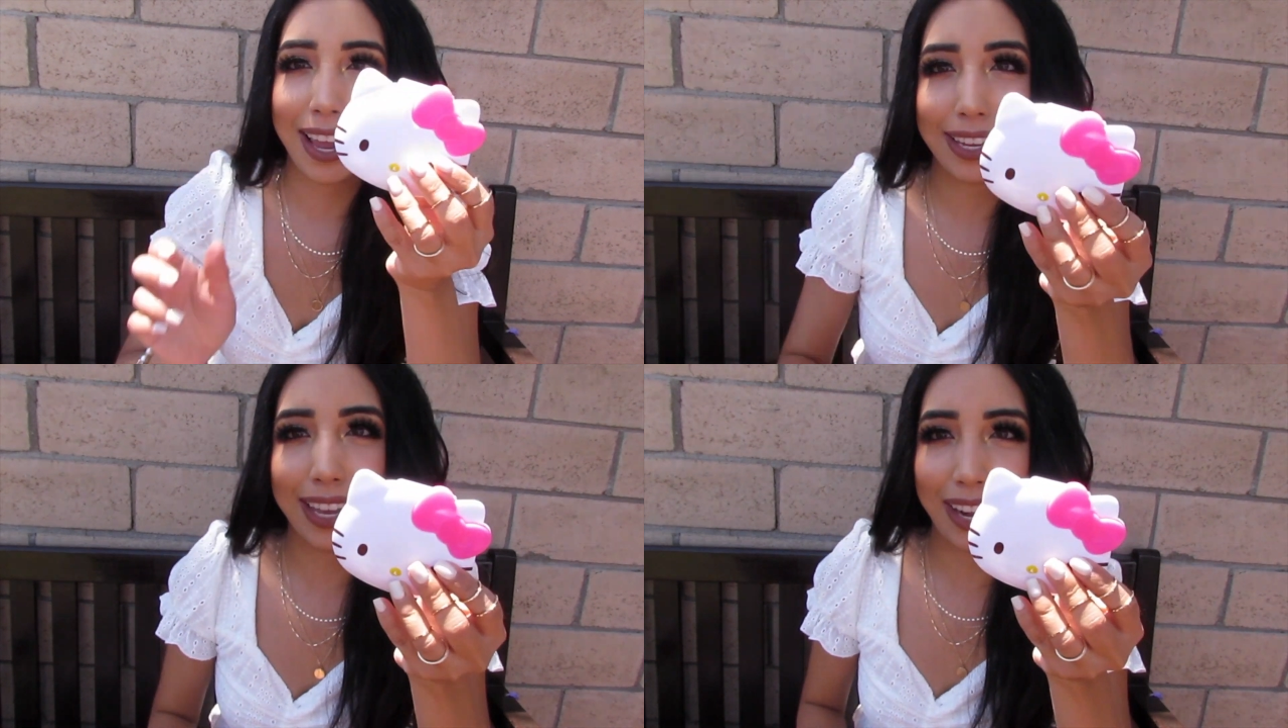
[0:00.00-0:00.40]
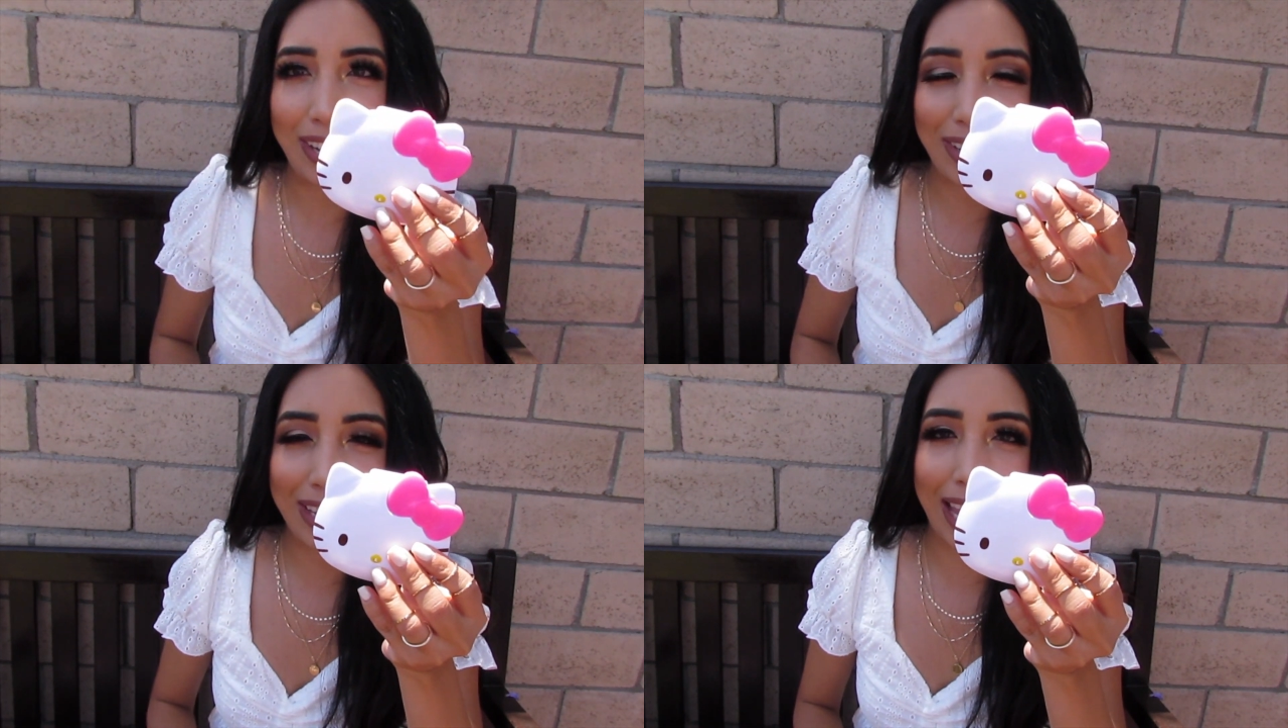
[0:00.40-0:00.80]

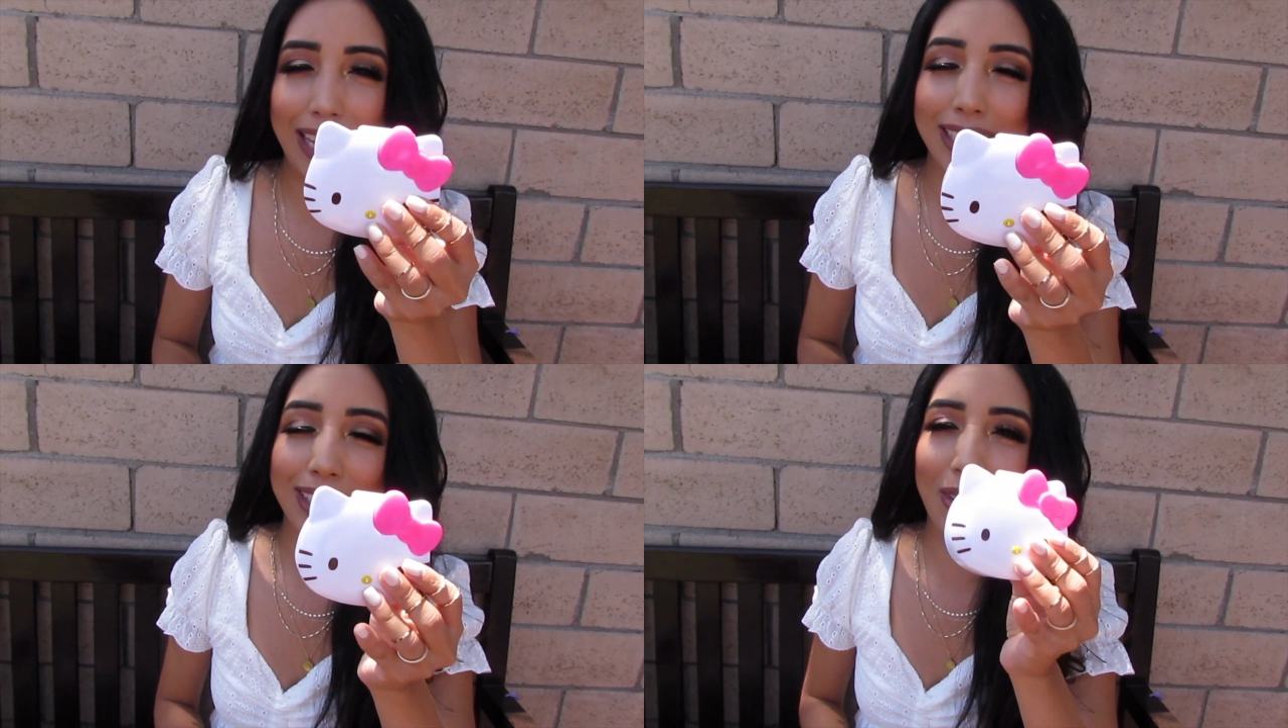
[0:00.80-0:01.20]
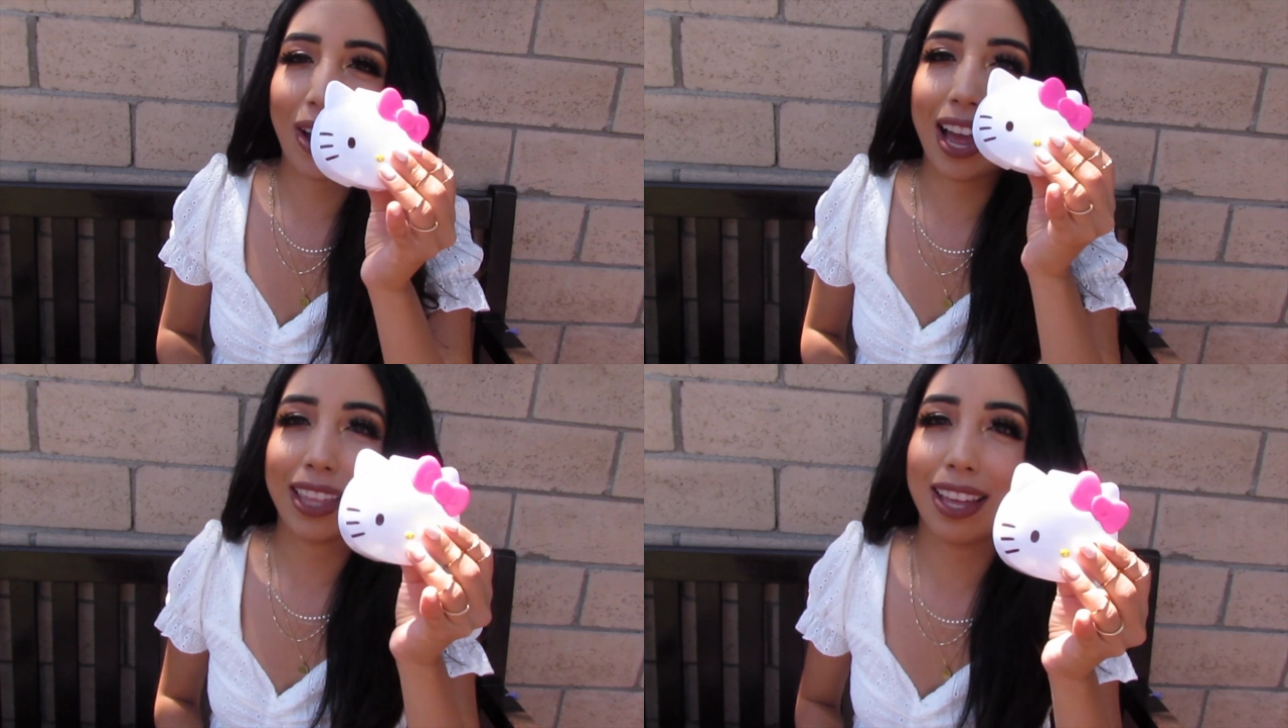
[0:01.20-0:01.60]
carry your case. So
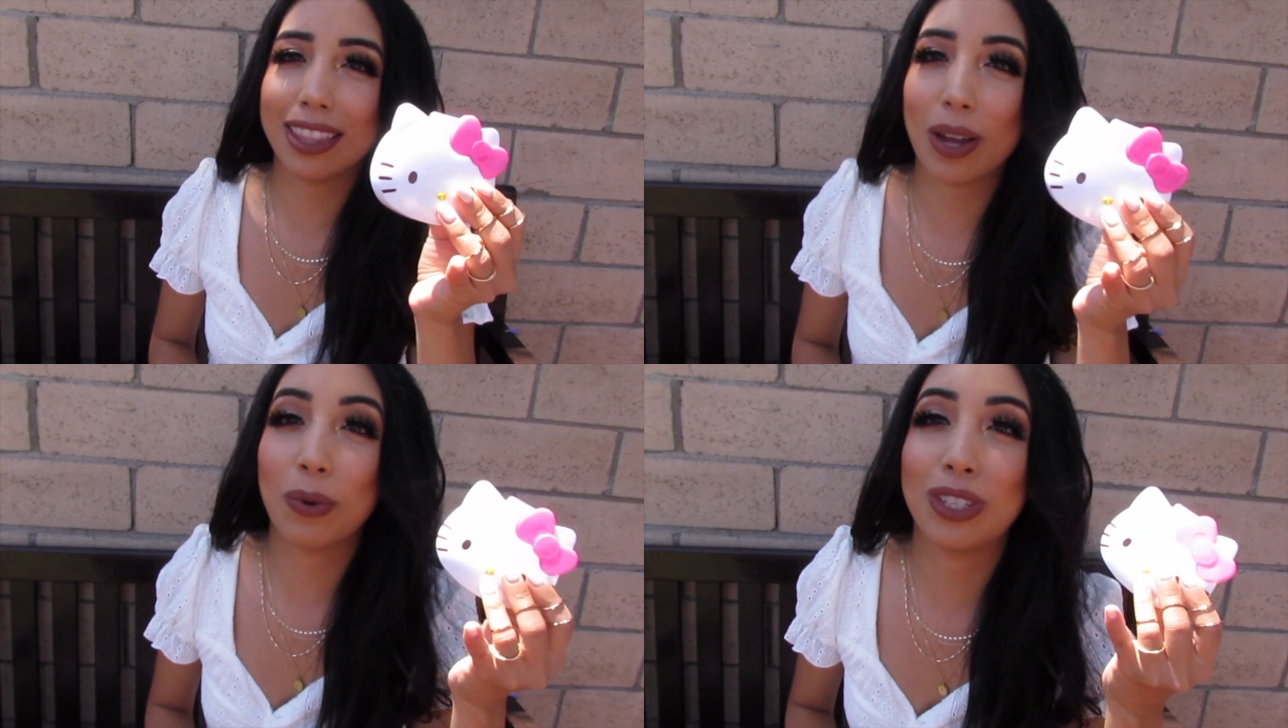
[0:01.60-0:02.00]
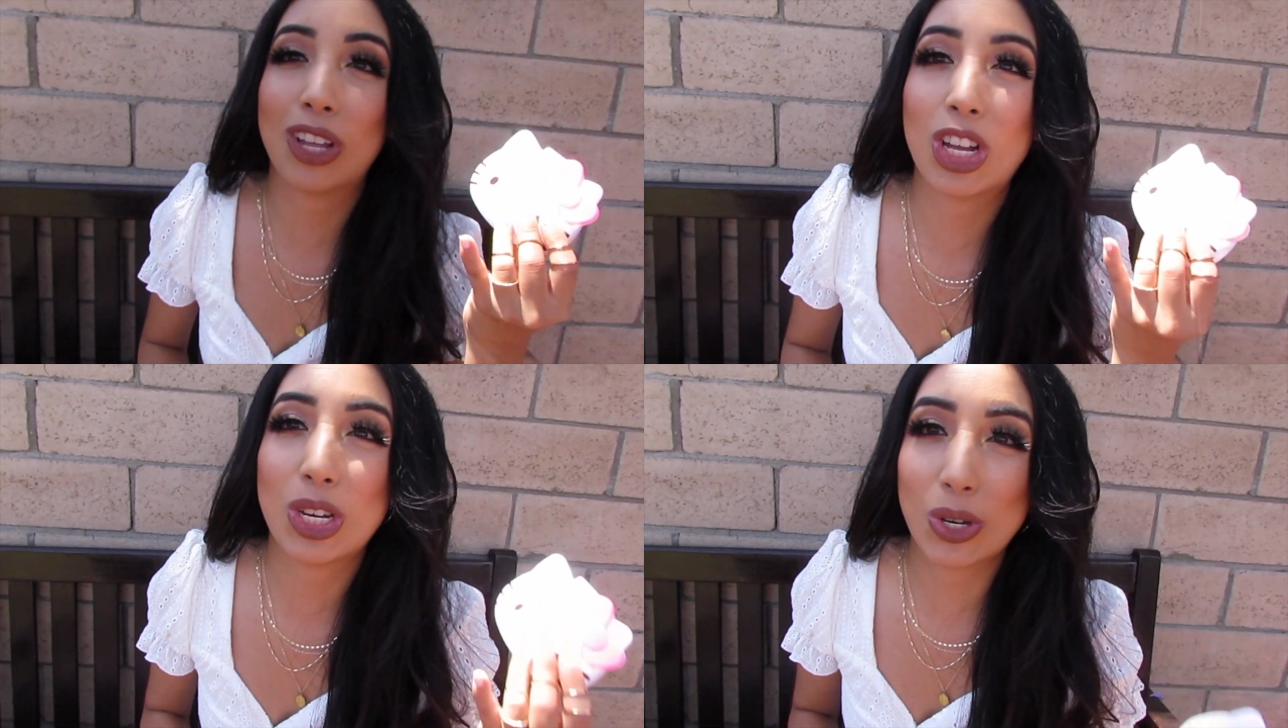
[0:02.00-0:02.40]
I thought that was
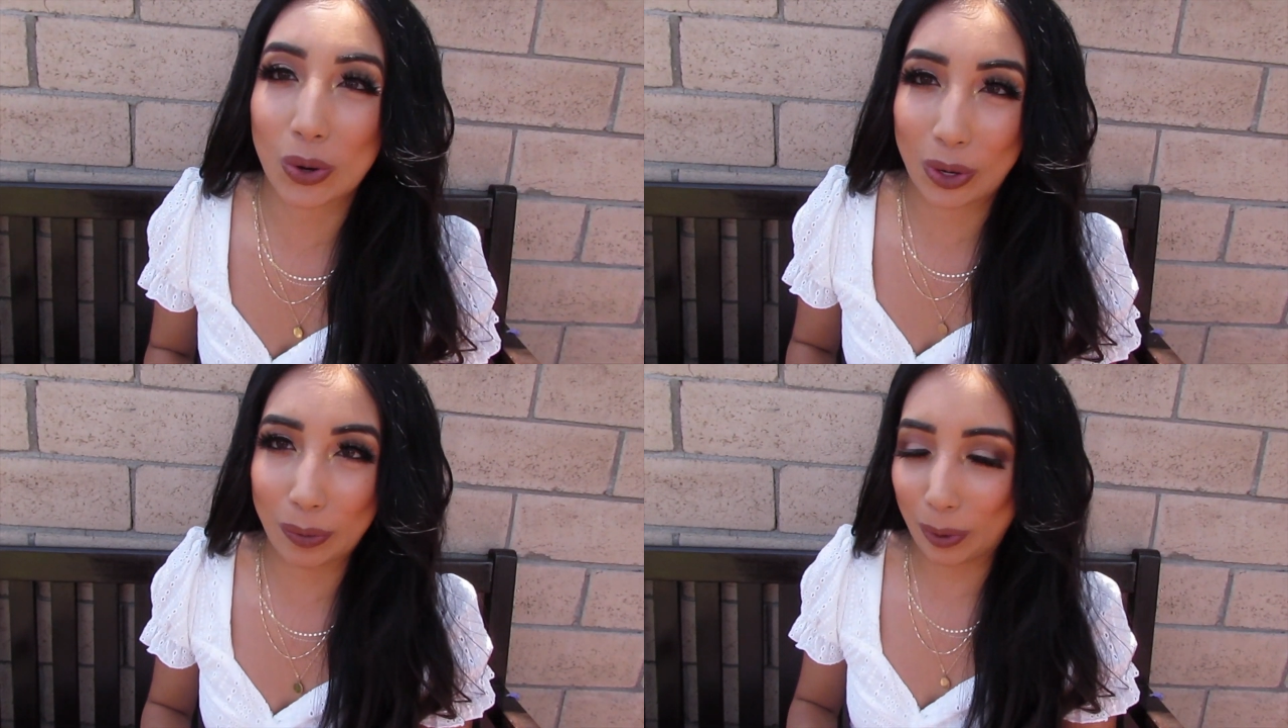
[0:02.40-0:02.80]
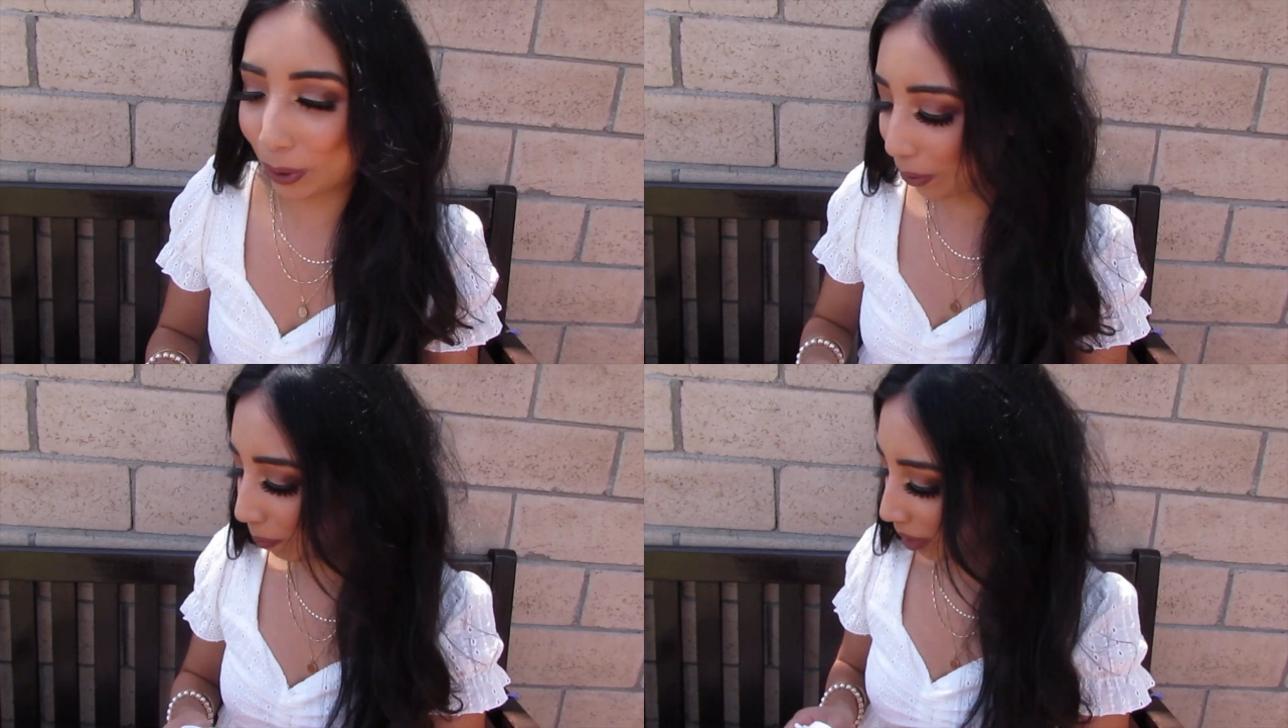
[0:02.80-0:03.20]
adorable.